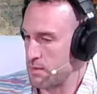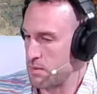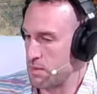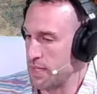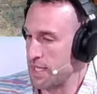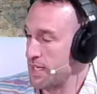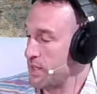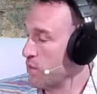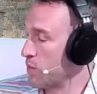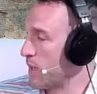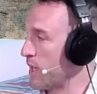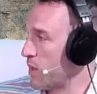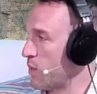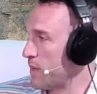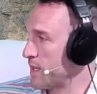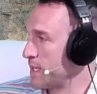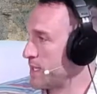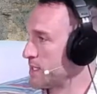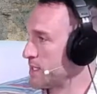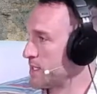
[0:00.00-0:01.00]
blend well with
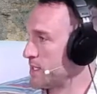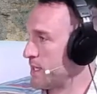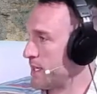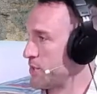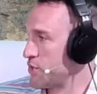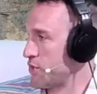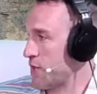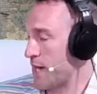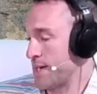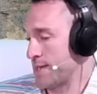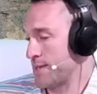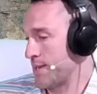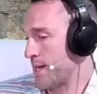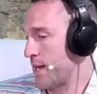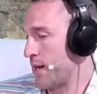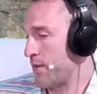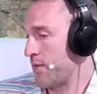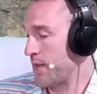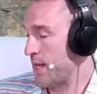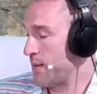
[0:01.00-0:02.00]
us, and they tried us
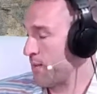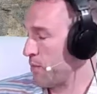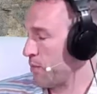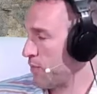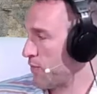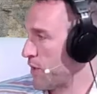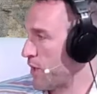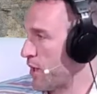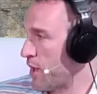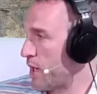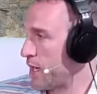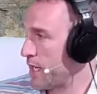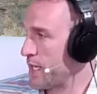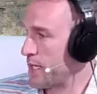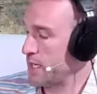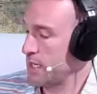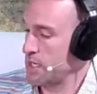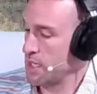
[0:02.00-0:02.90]
out and they moved on.